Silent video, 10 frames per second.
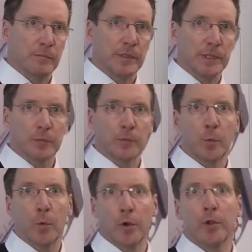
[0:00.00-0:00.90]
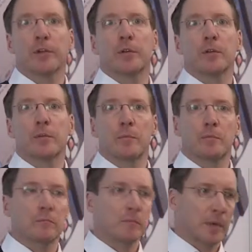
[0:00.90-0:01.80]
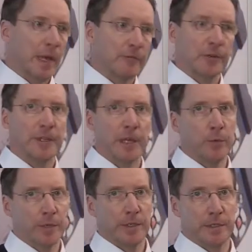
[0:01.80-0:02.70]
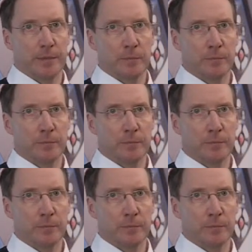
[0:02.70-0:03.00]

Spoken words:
didn't work every day with it.